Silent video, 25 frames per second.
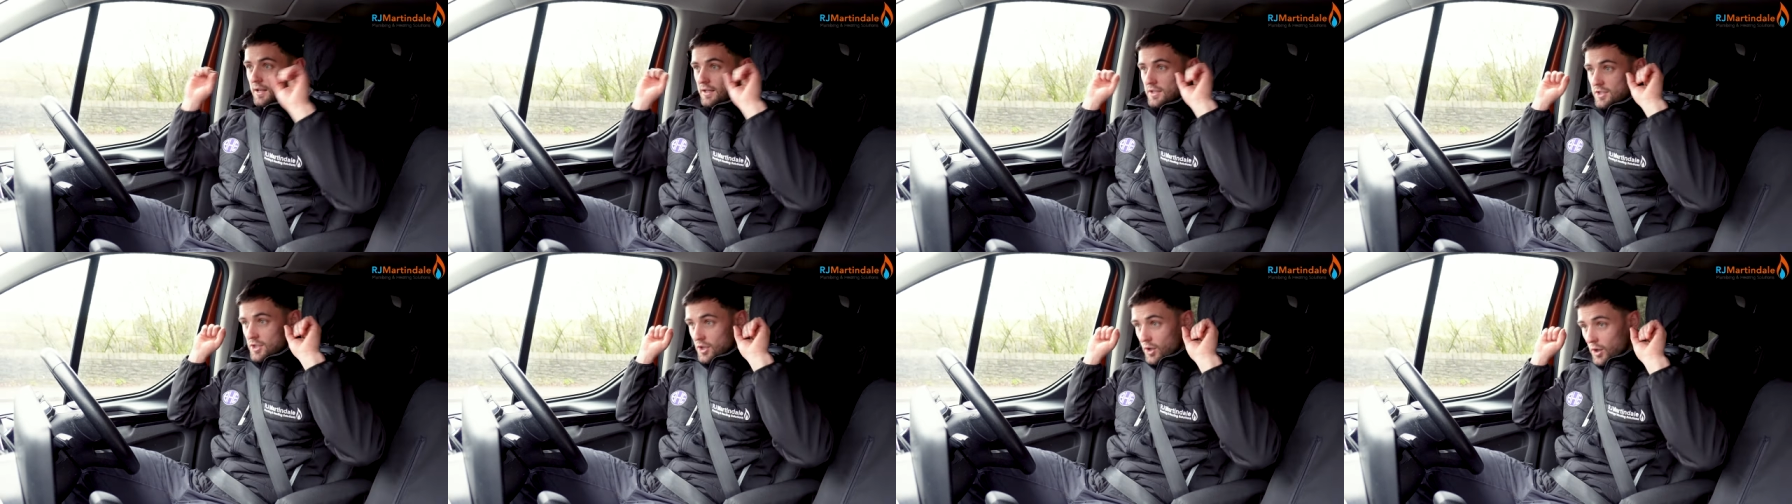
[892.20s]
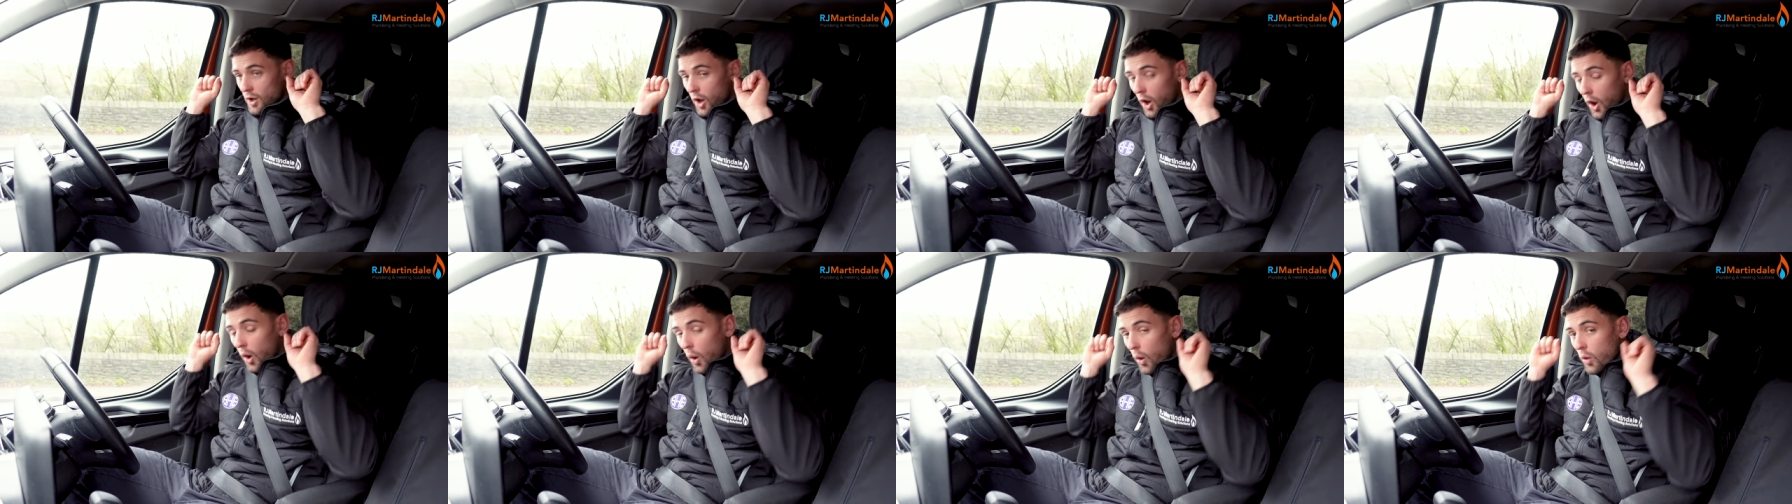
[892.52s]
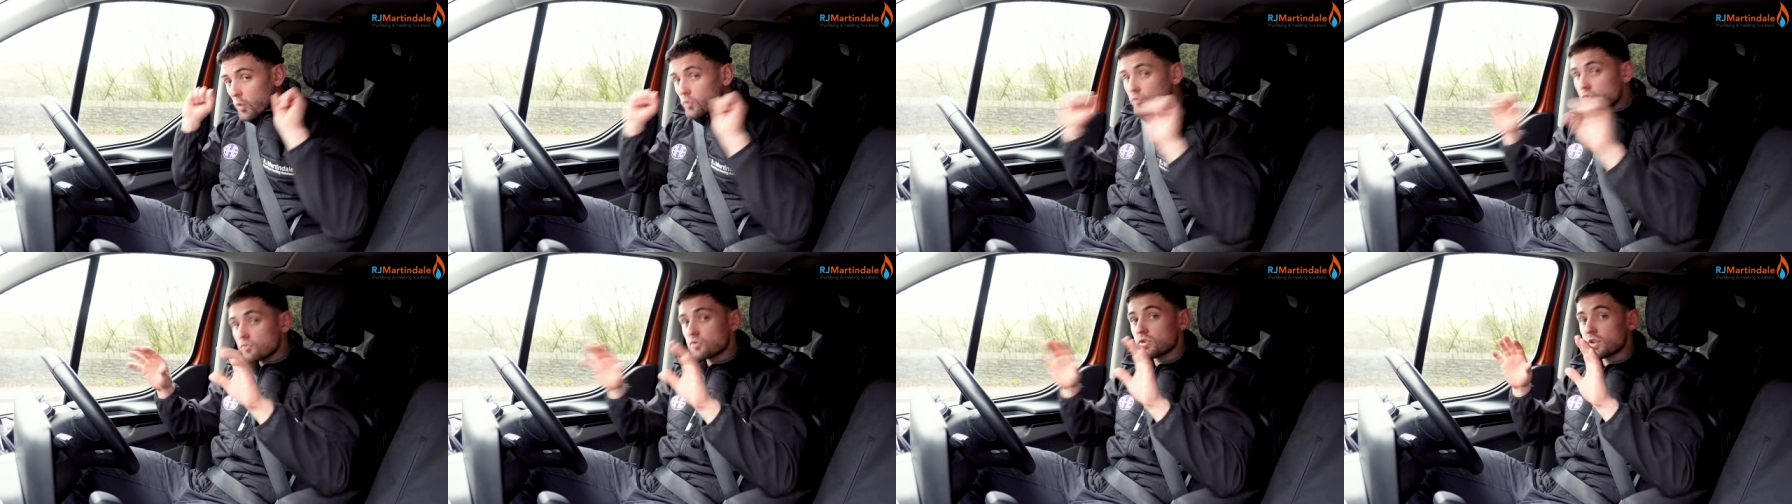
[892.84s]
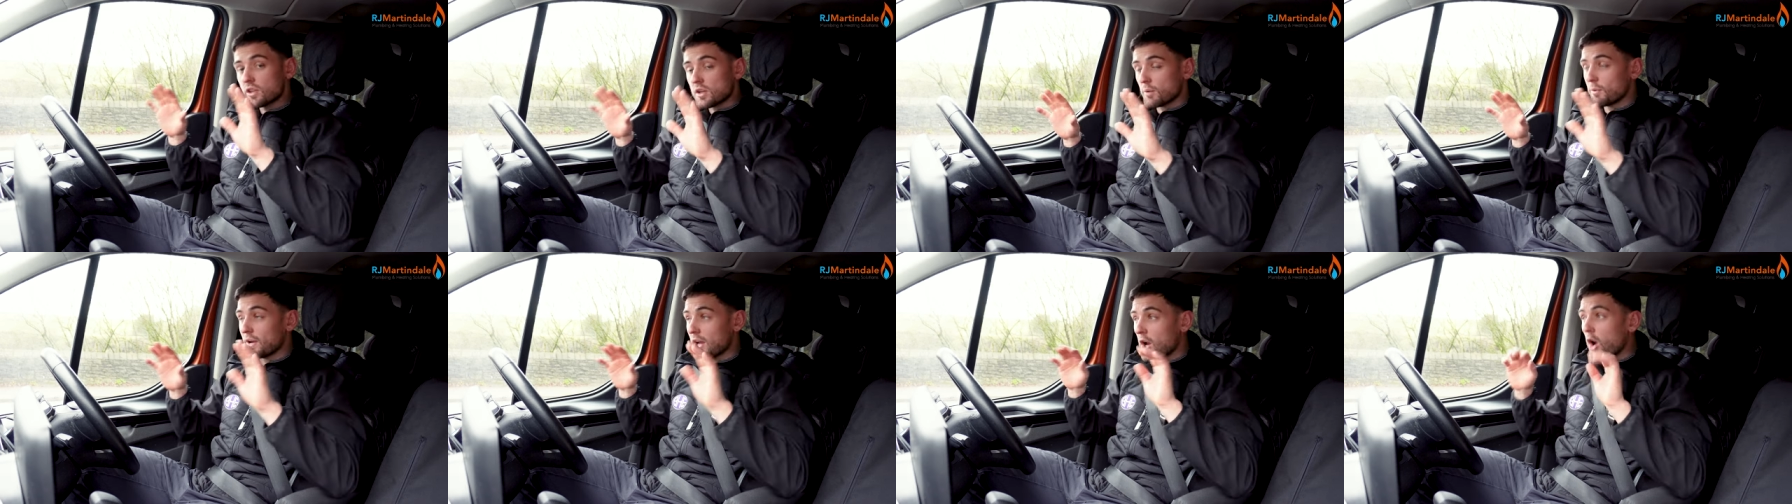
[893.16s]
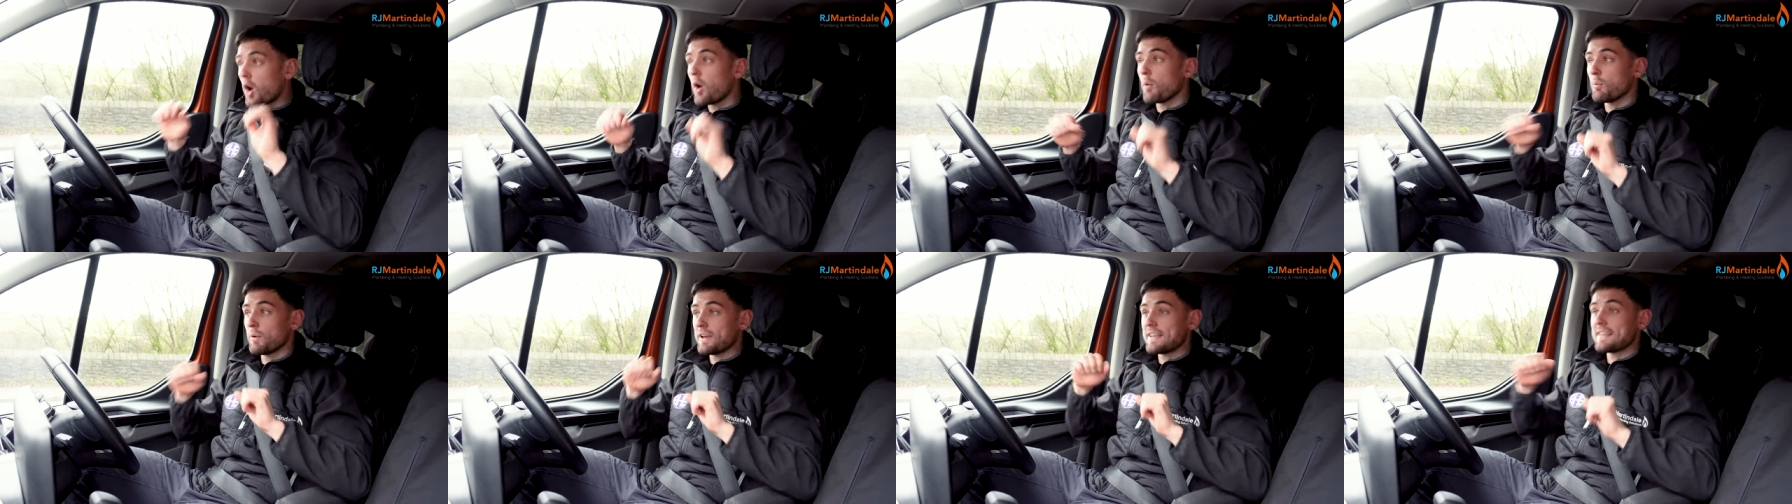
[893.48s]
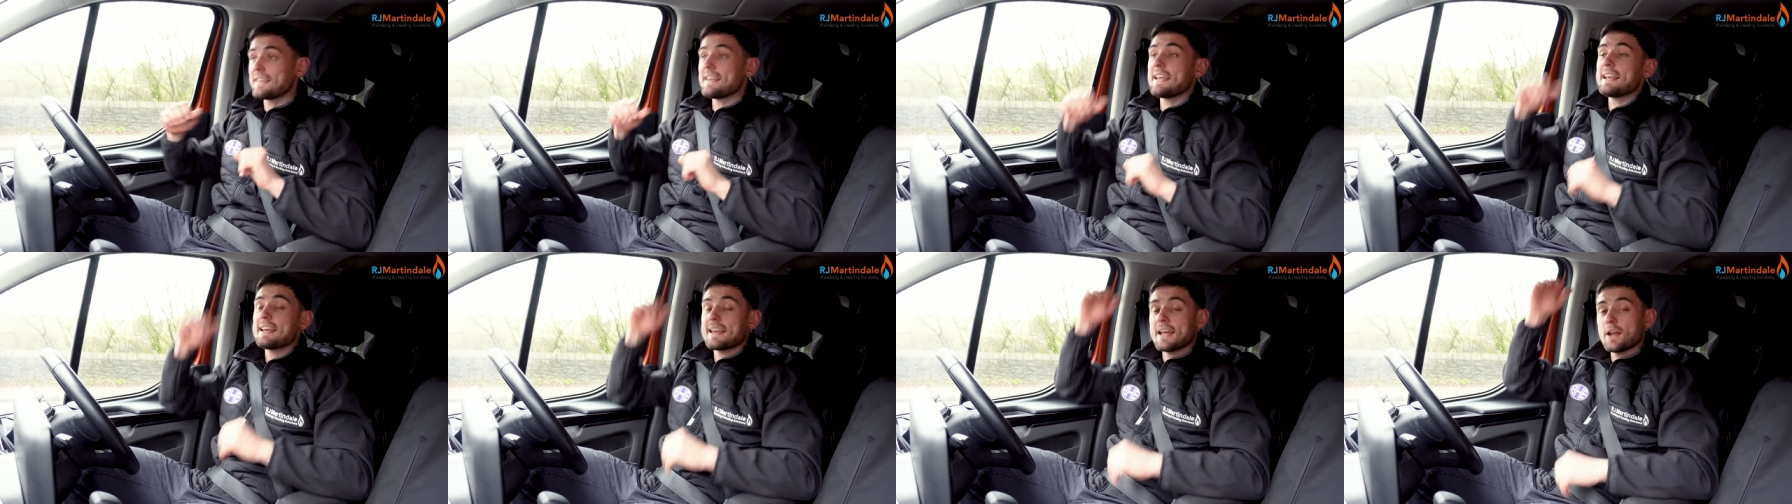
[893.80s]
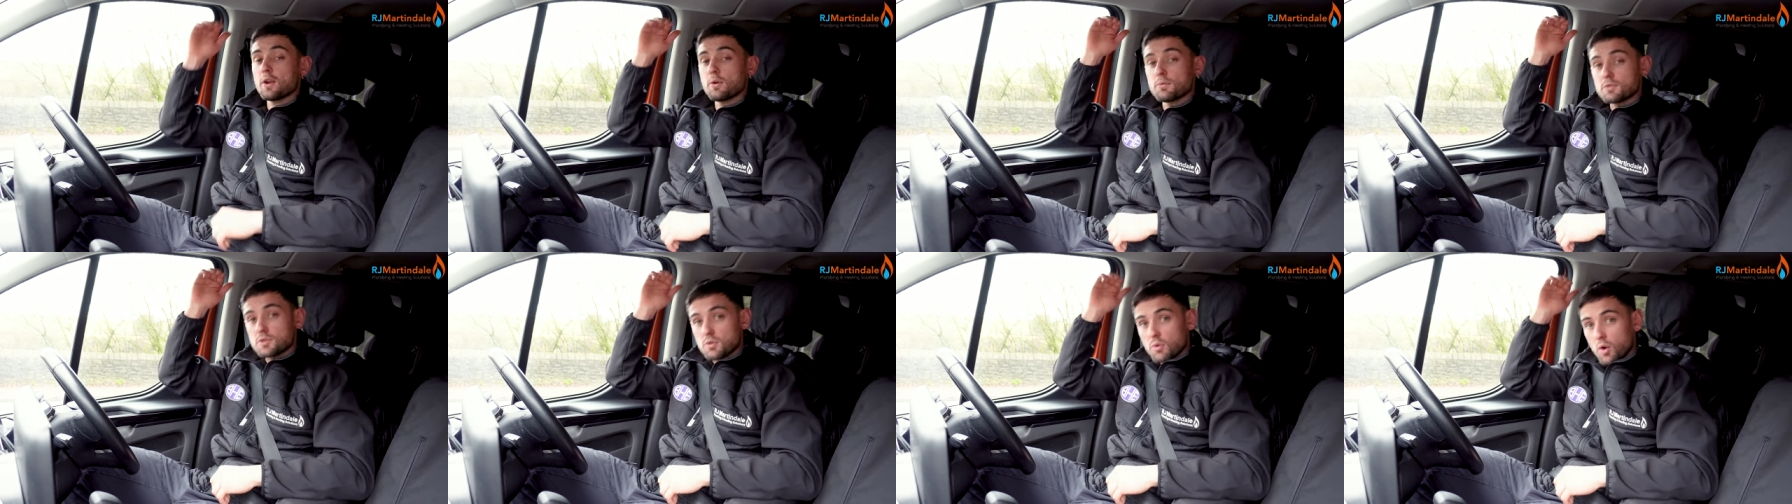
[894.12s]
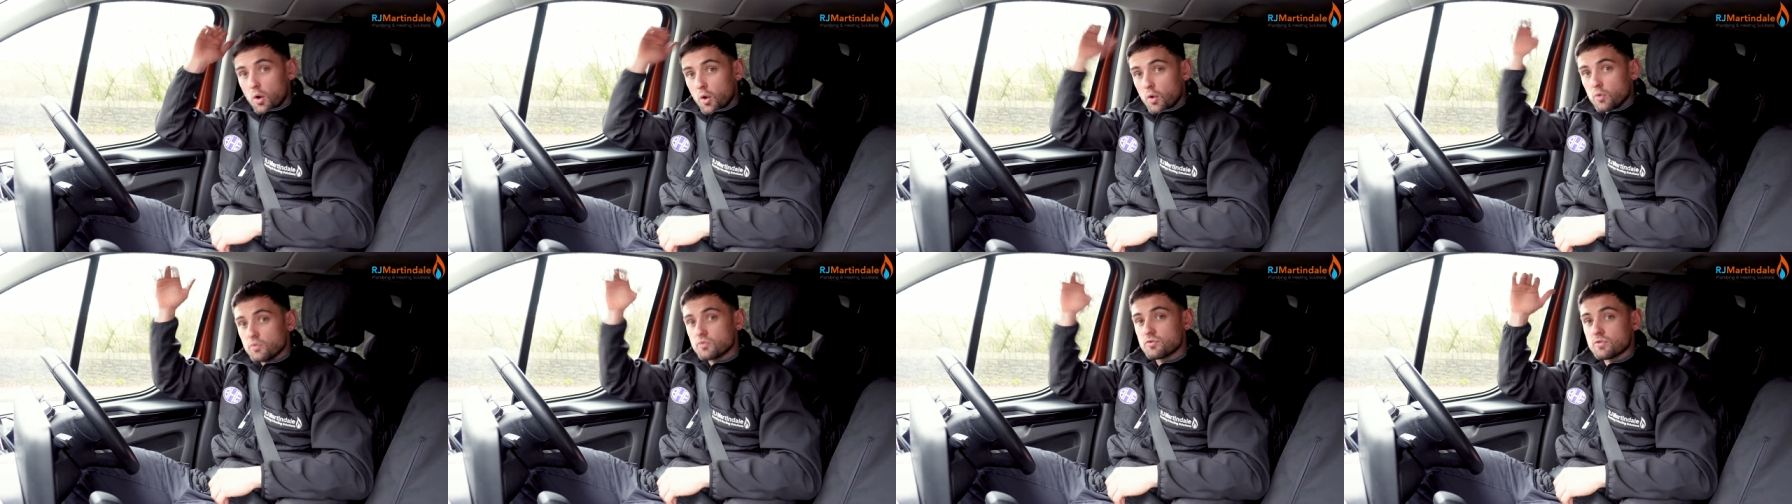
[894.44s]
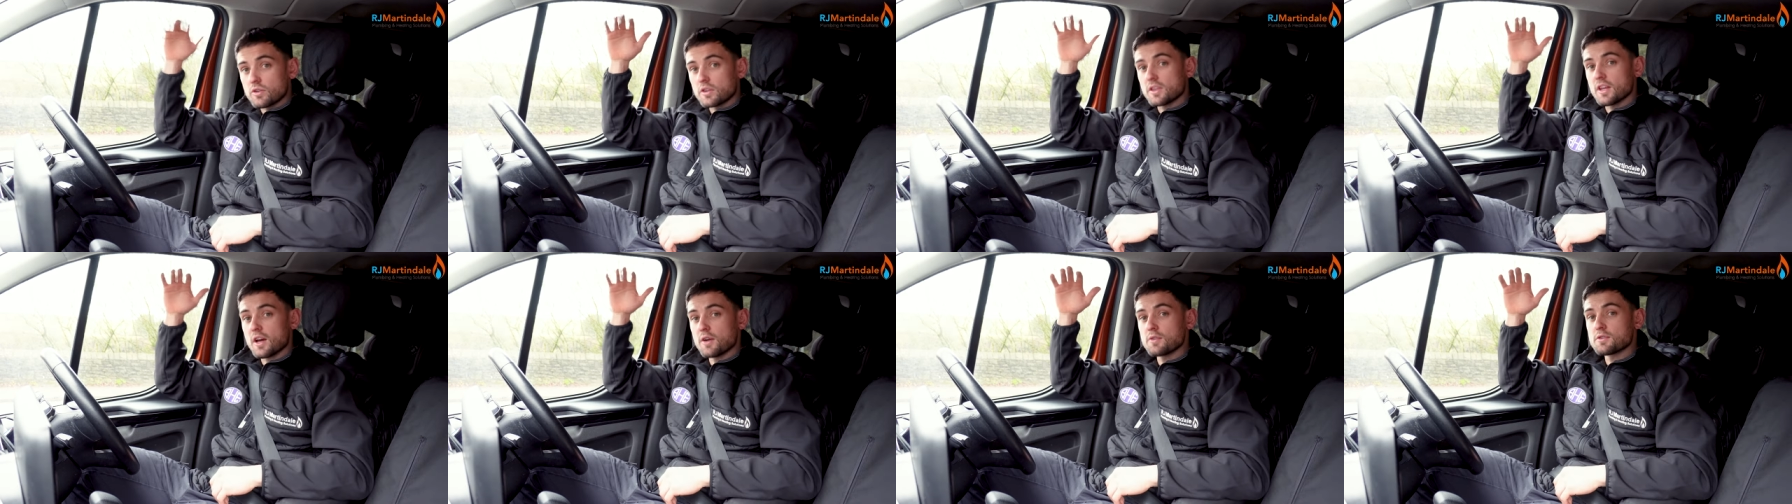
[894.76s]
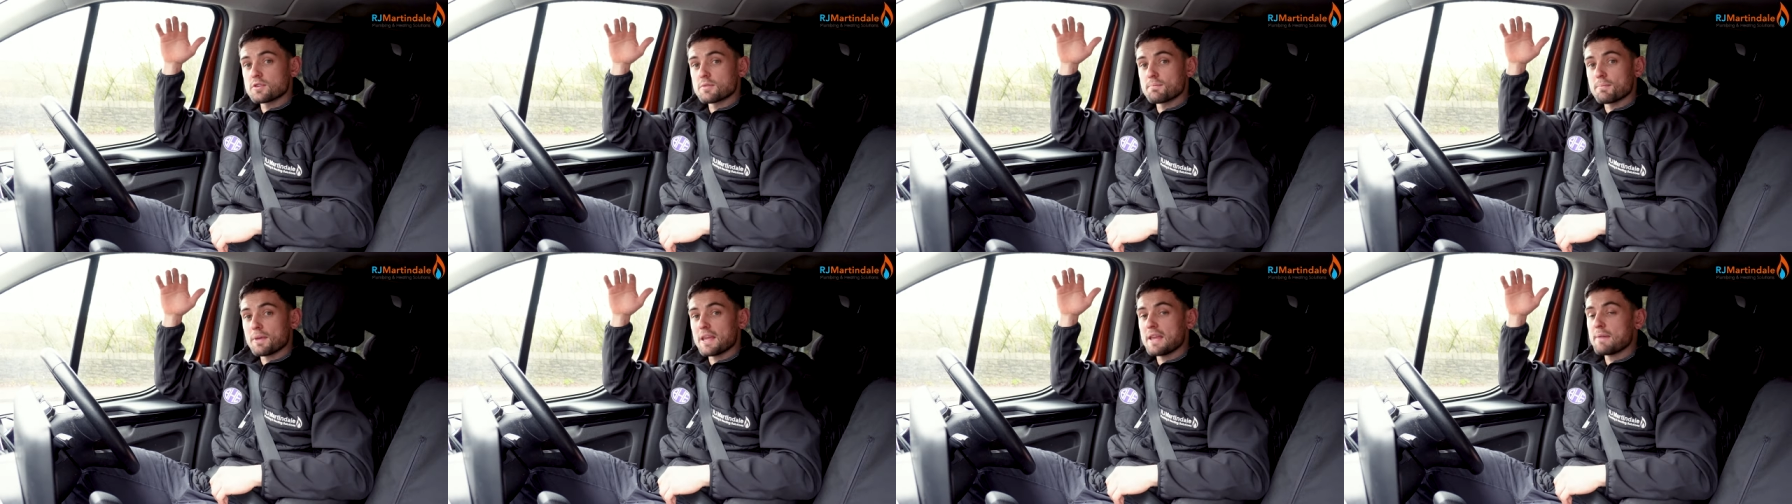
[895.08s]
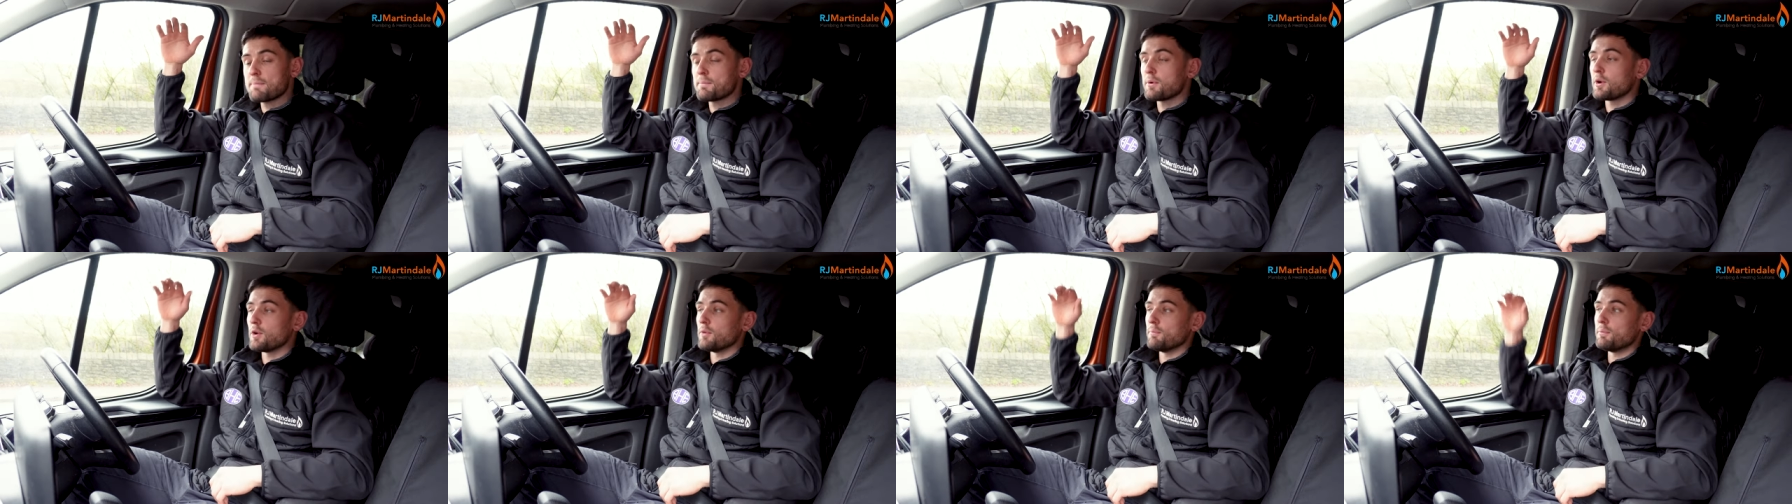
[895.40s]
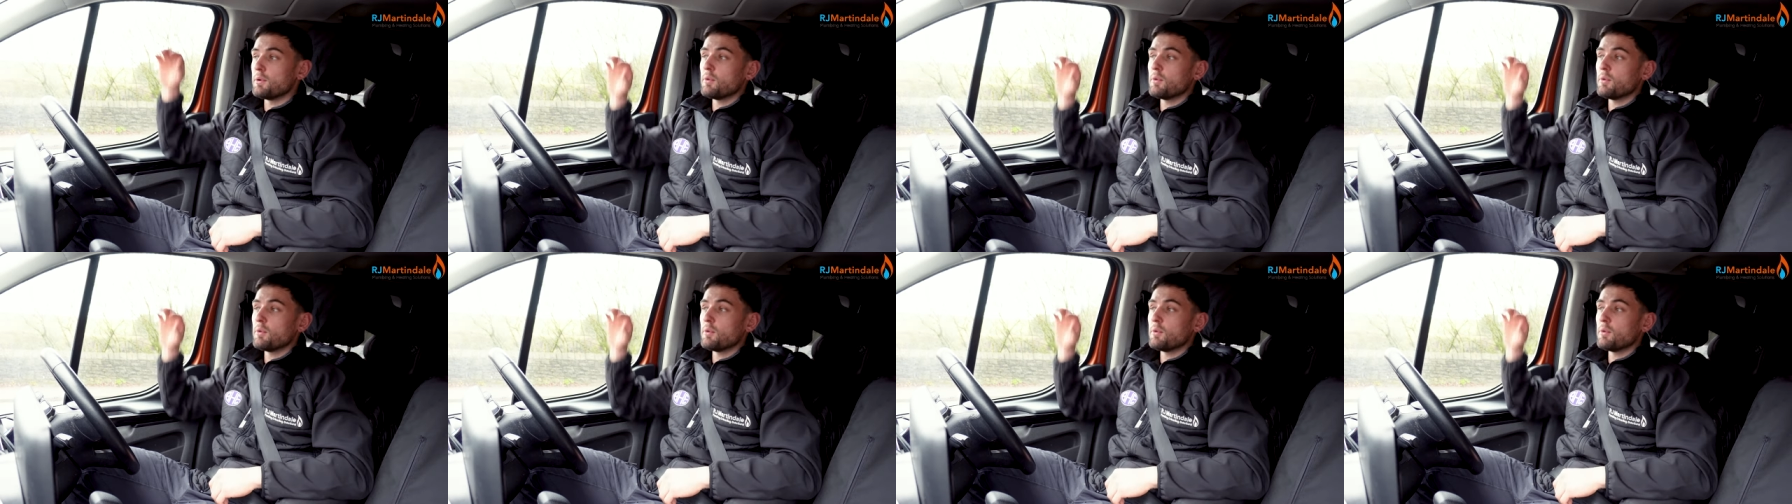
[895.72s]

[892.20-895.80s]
to a hundred that we got. We did get up to a hundred thousand people,